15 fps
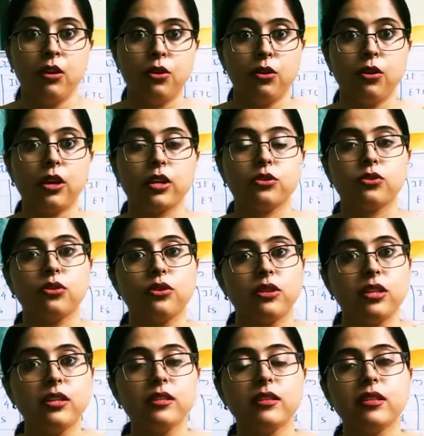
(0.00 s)
Okay, so
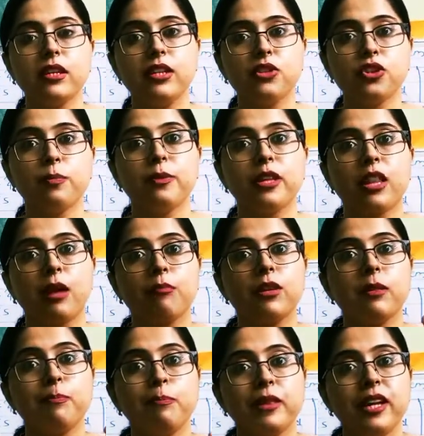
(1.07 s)
this interrupt
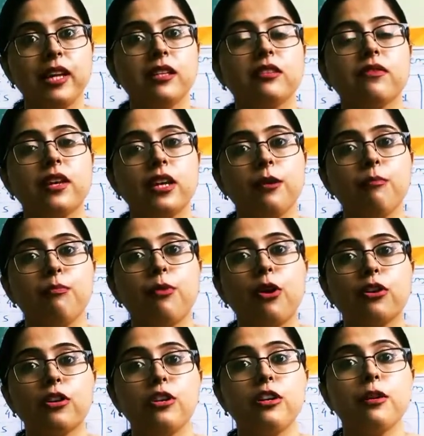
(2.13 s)
enable plays a very
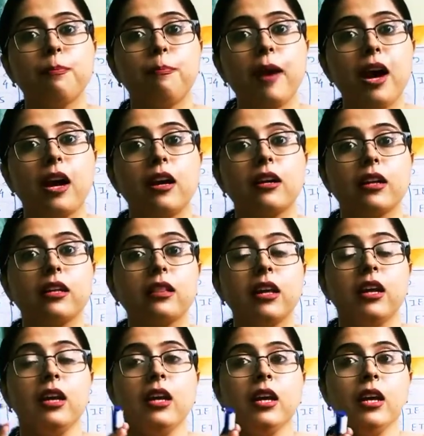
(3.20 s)
important part in
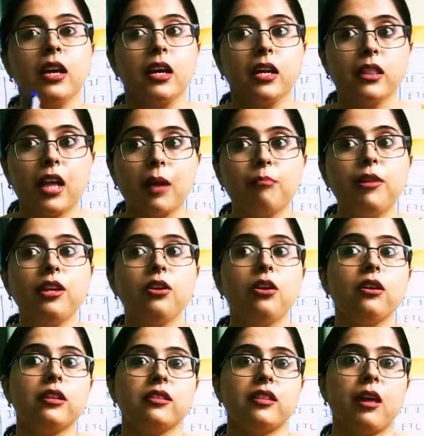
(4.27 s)
enabling
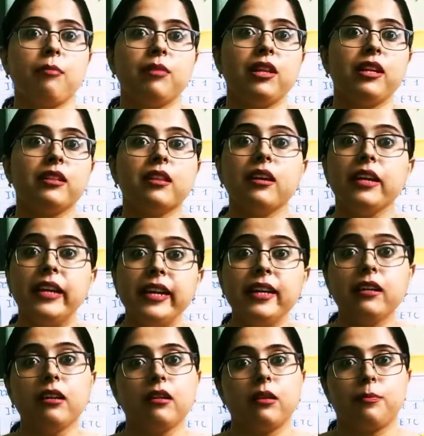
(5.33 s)
or disabling the
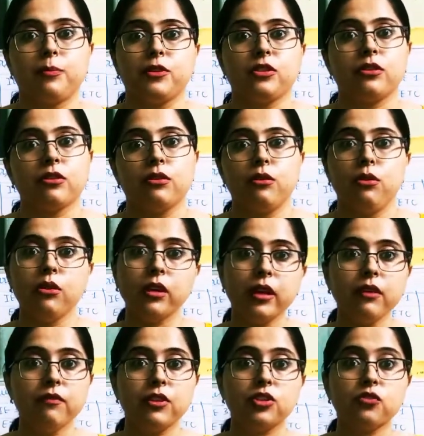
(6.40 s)
interrupts,
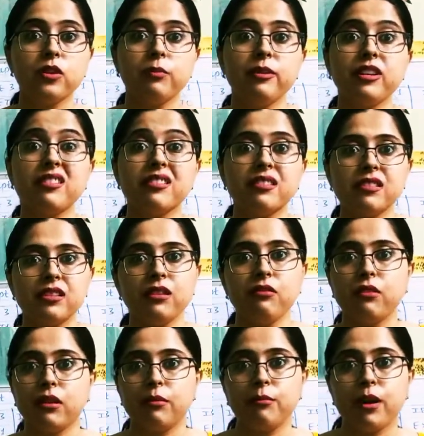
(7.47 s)
okay, which will be
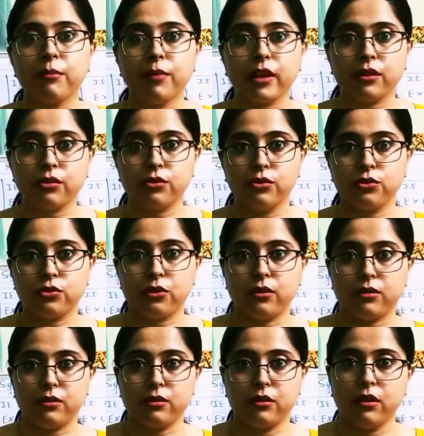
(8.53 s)
received by
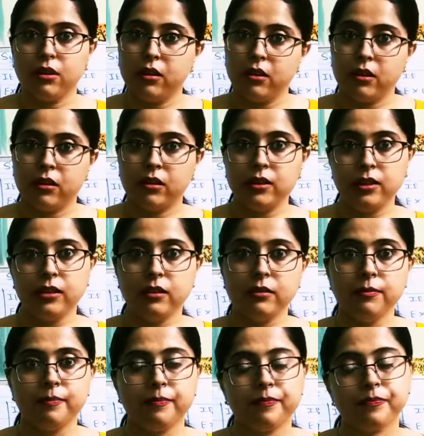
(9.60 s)
microcontroller.
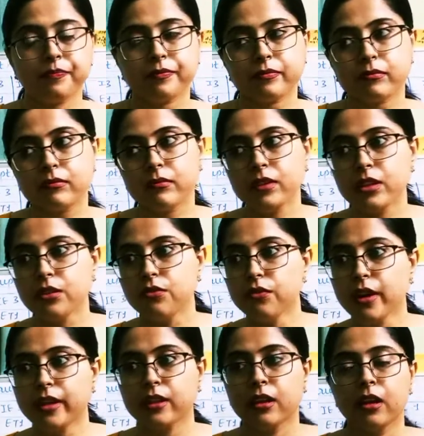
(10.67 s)
Clear?
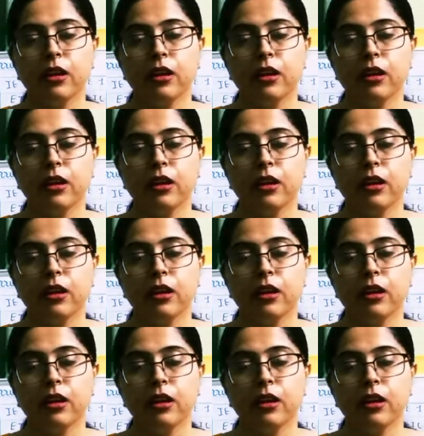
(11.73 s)
Fine.